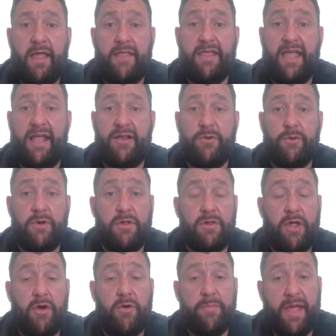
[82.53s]
and the annual
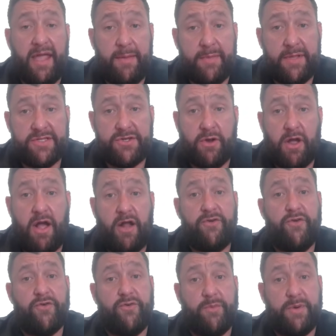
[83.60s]
loan payments are
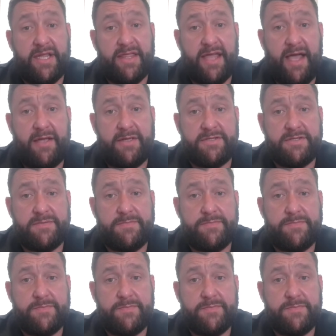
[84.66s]
$120,000.